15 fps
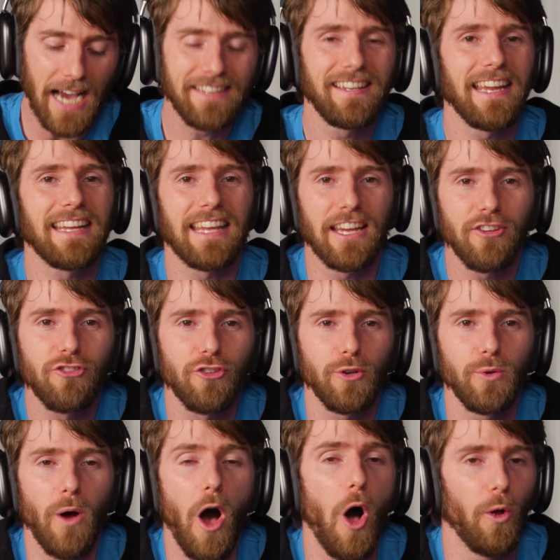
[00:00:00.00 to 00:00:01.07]
I take
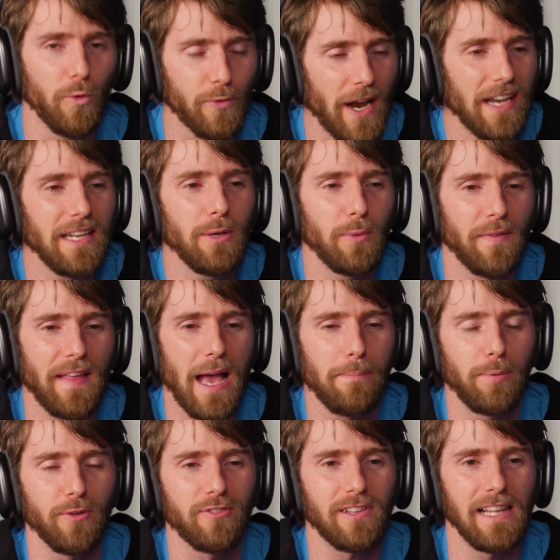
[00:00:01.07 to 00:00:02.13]
issue already with
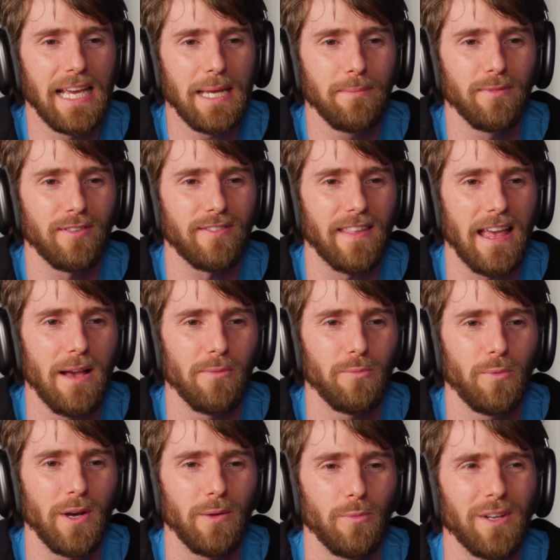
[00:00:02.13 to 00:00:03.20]
Apple's claims that,
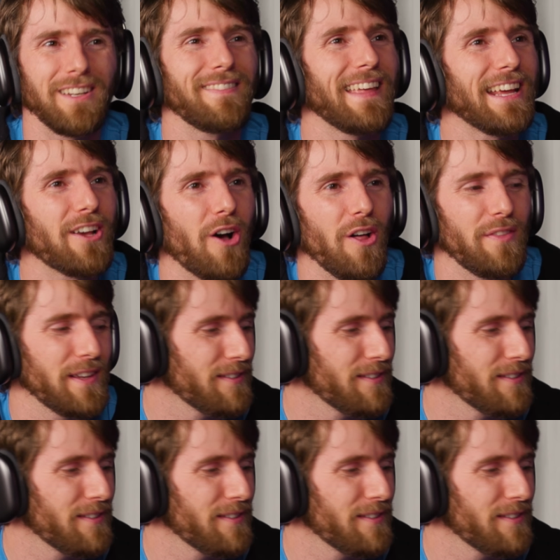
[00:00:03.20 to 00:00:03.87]
what, what did they call